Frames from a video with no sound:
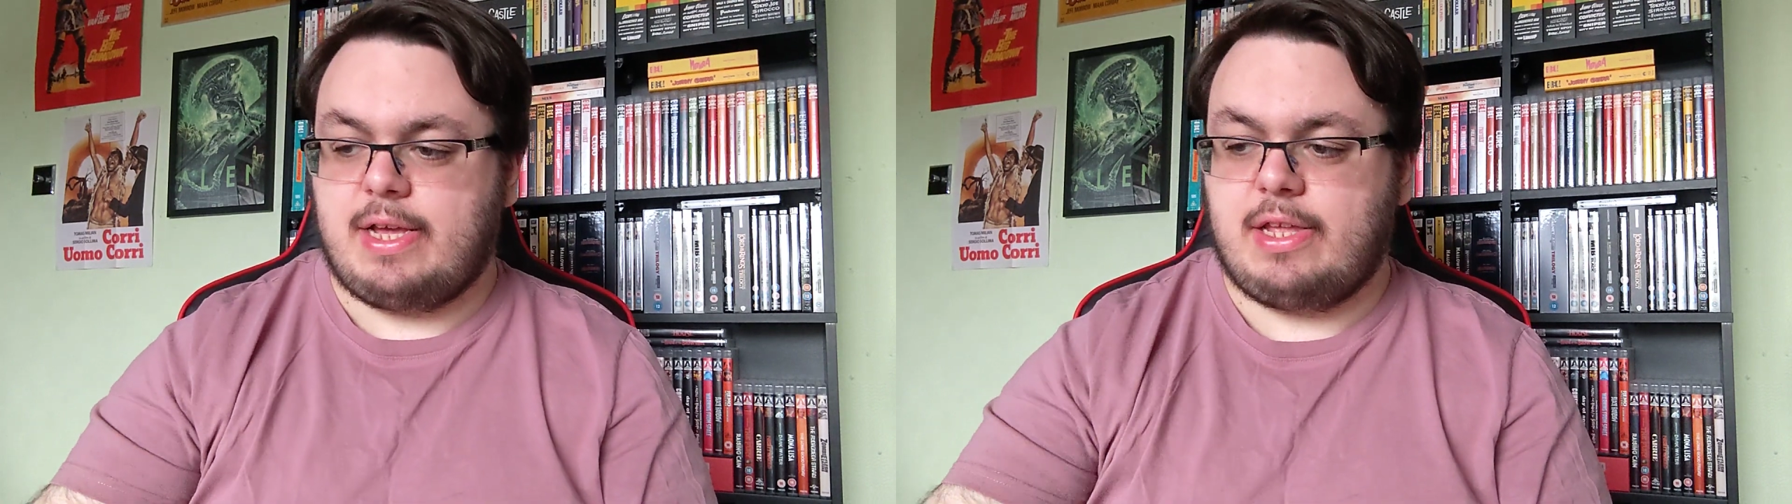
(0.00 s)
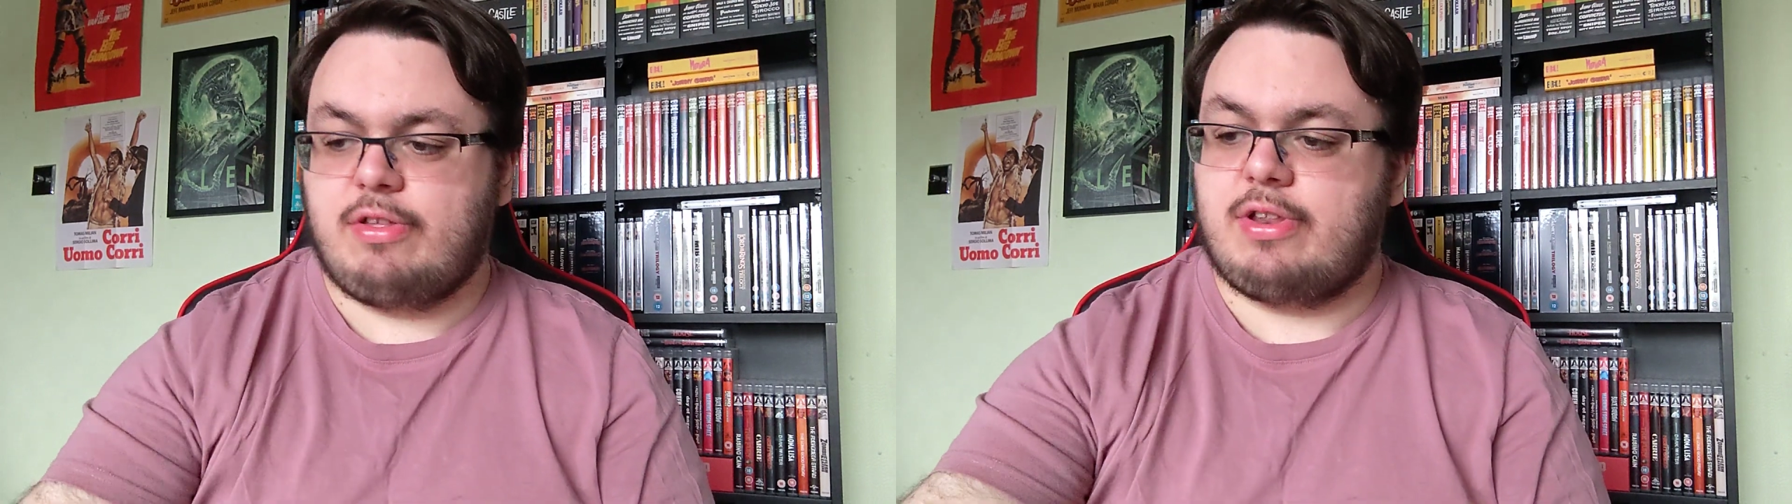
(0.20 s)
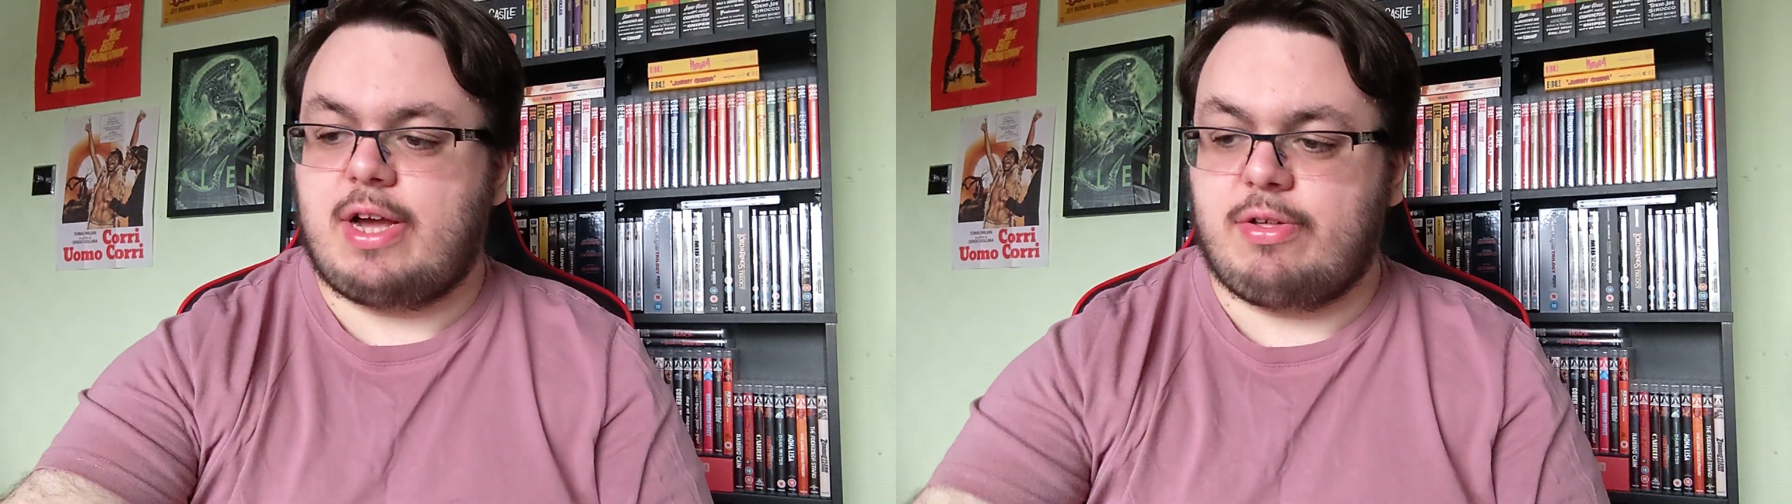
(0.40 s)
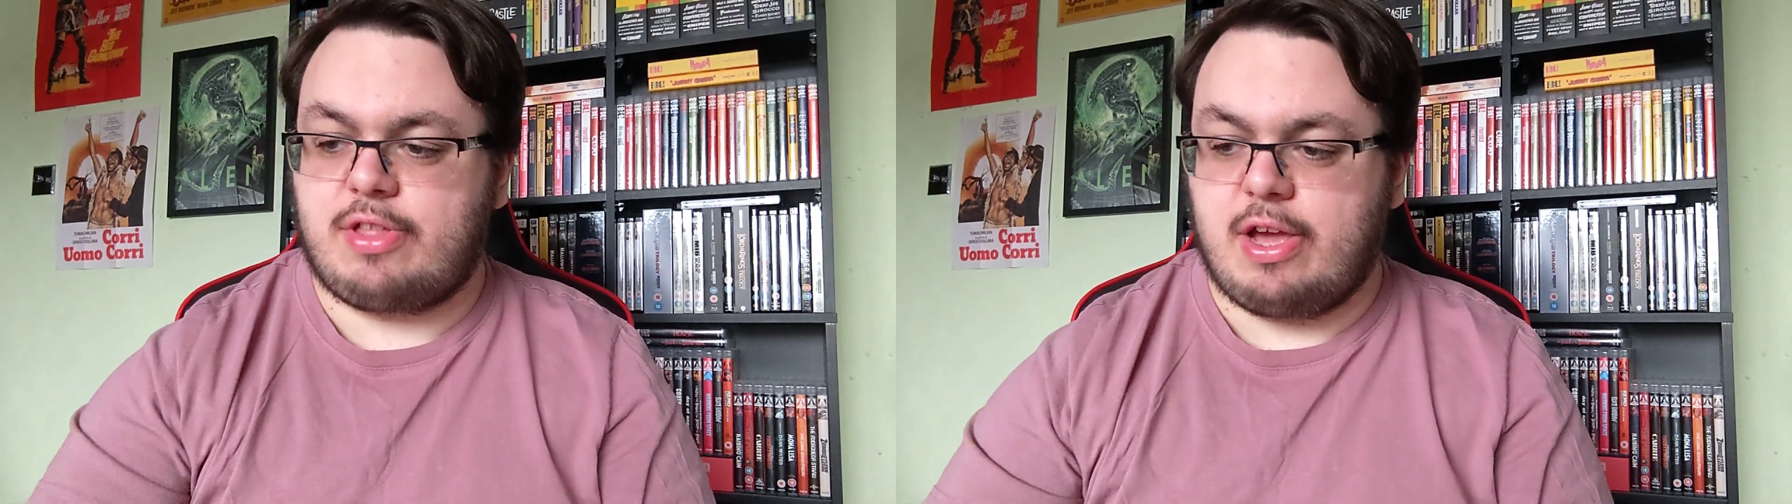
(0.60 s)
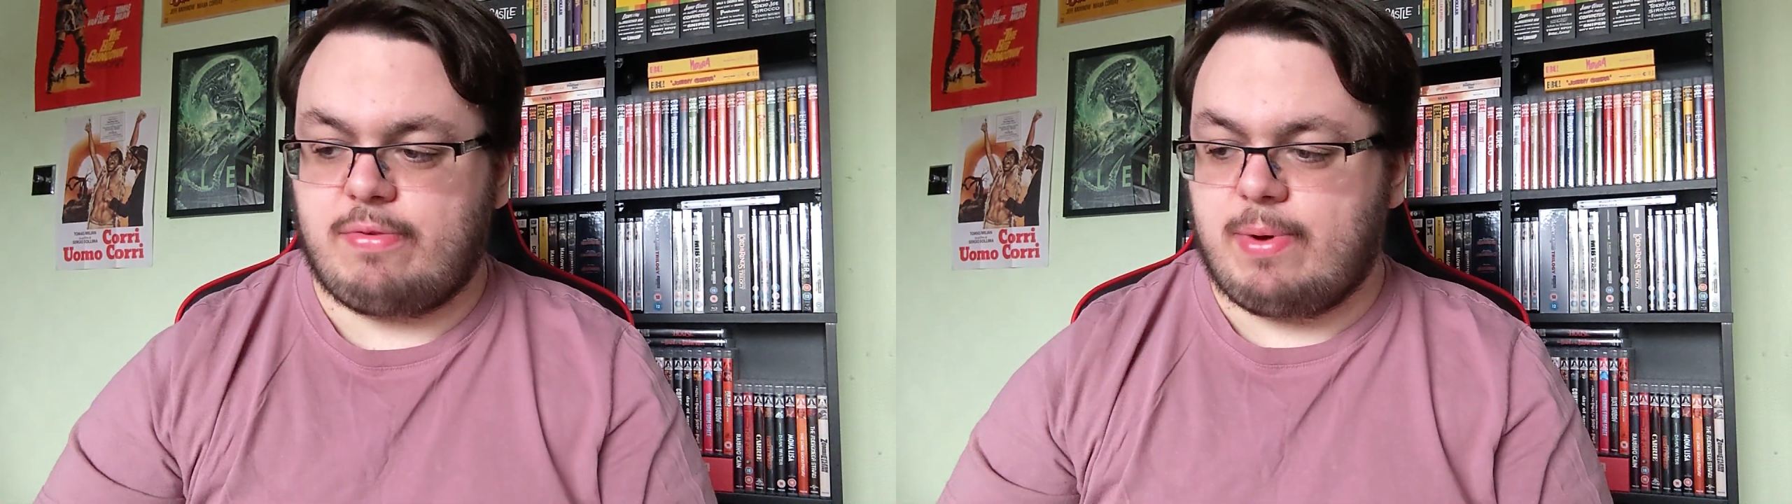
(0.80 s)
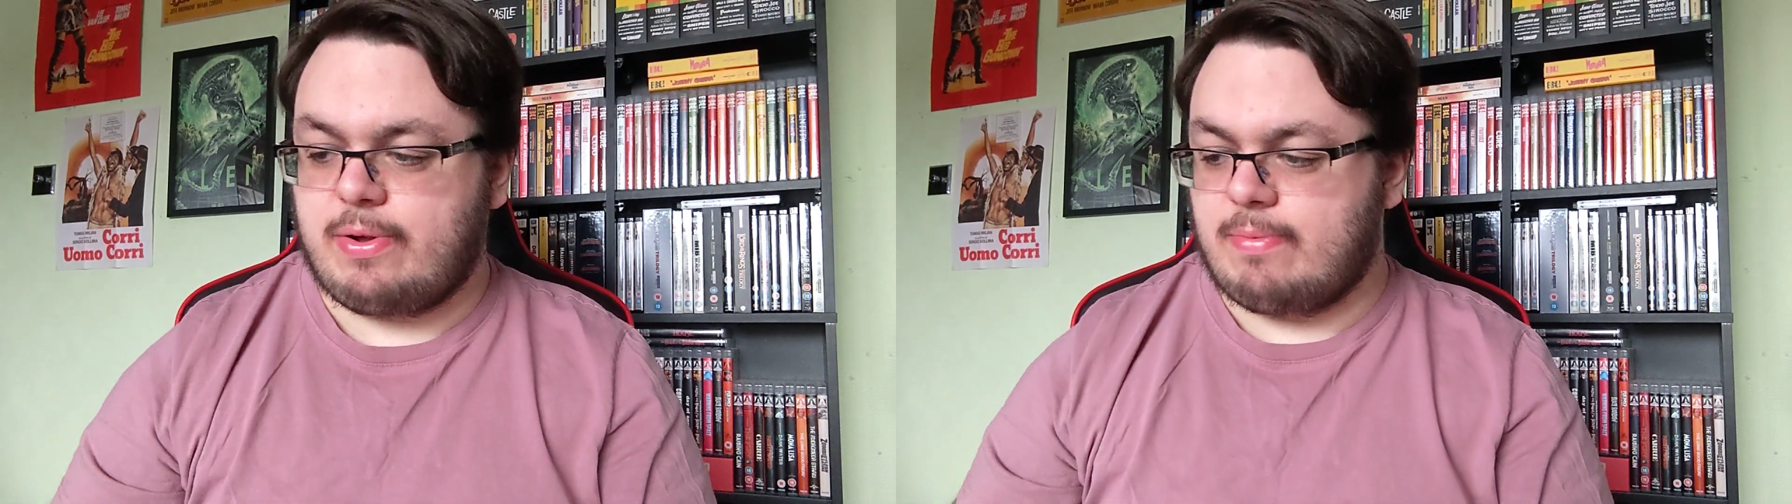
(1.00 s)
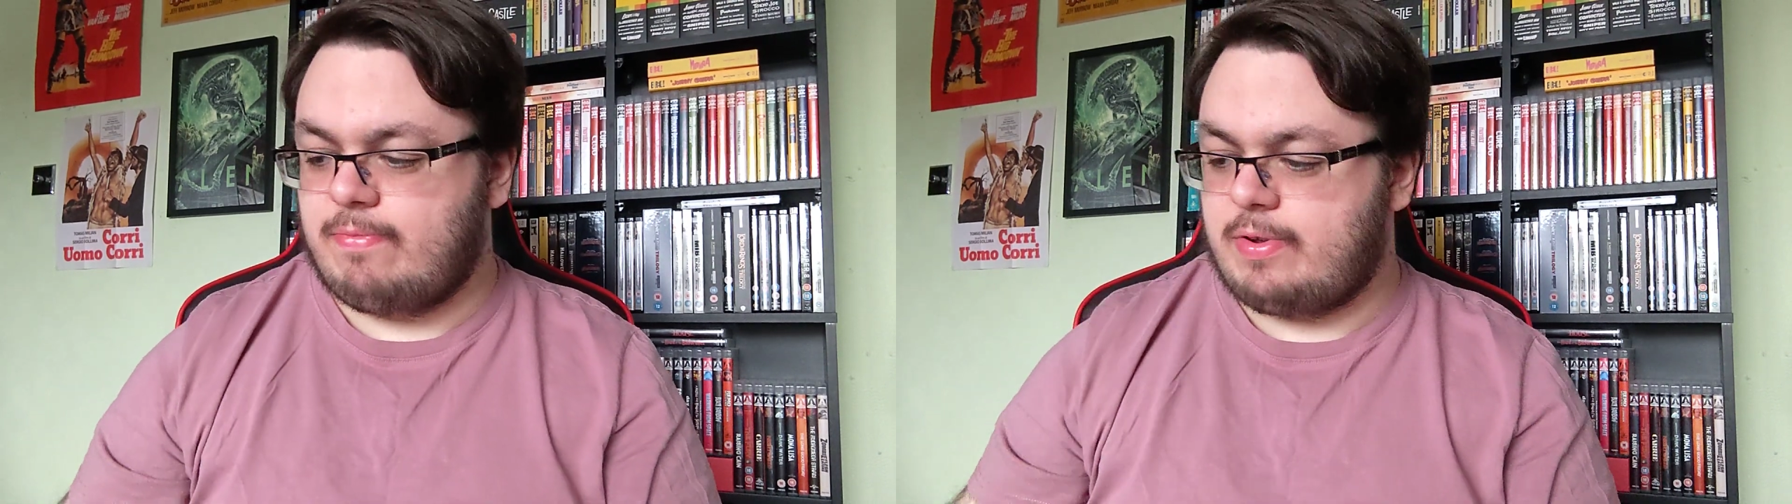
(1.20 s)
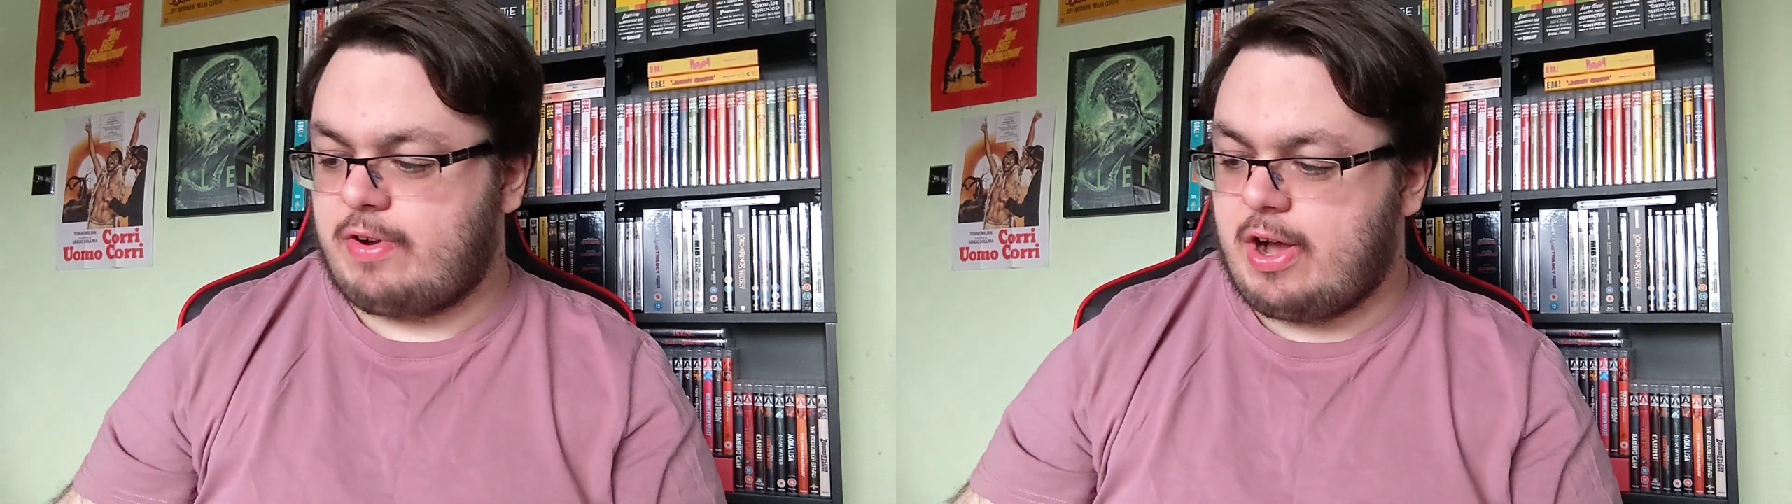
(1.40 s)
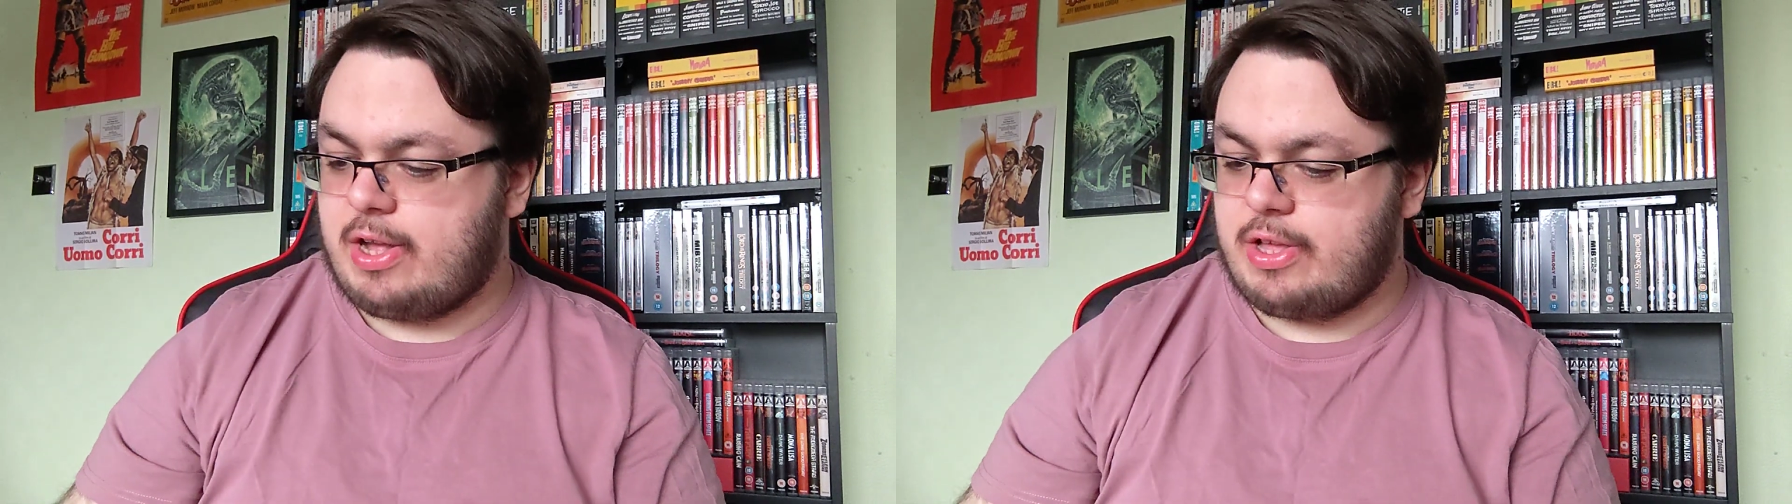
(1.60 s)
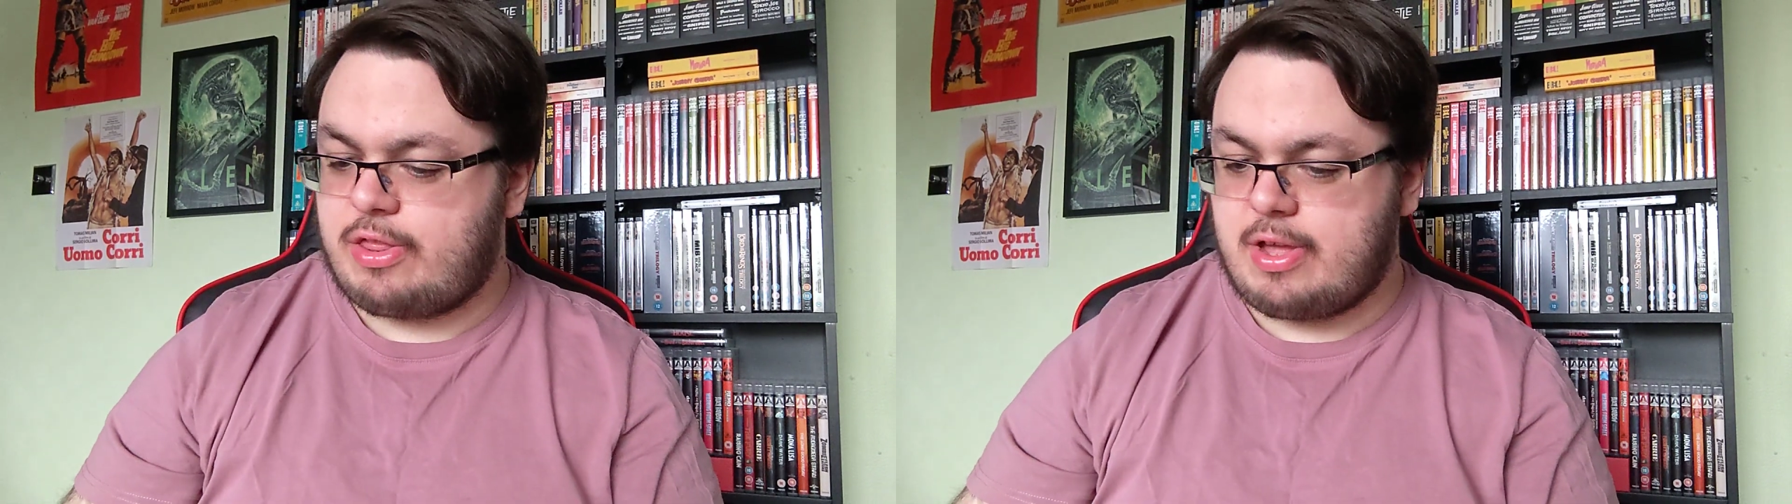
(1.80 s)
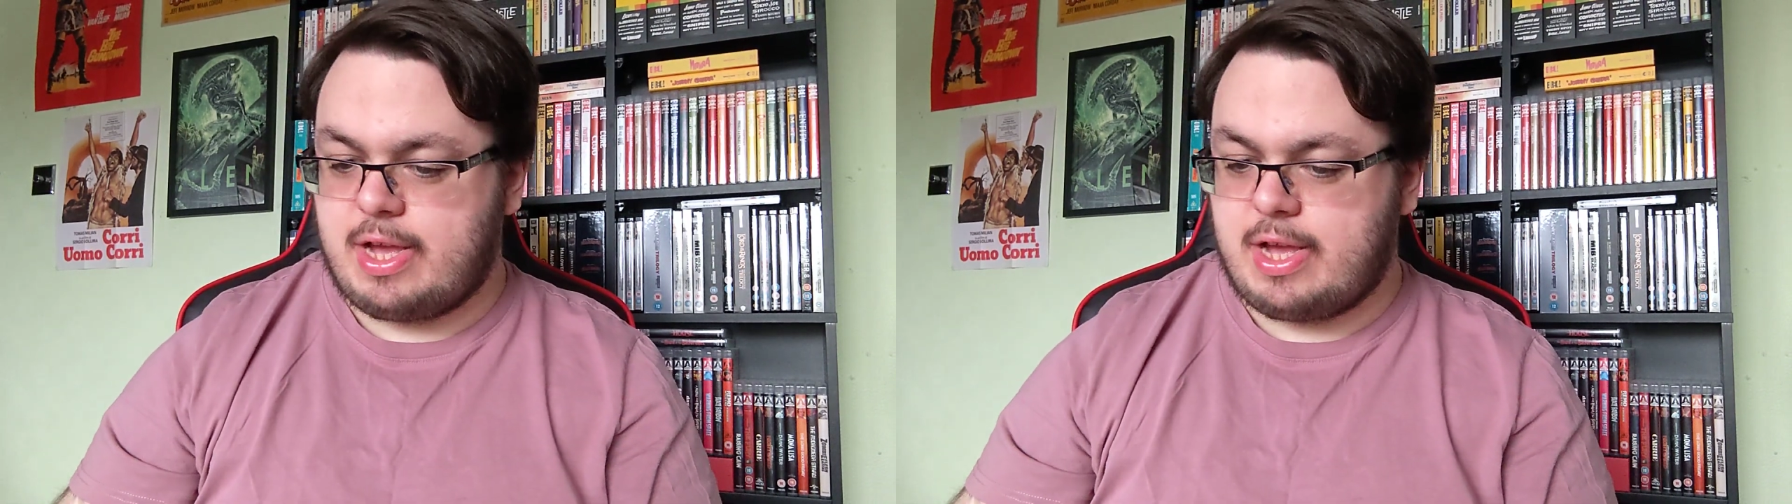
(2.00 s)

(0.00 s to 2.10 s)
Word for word: it doesn't outstay its welcome regardless.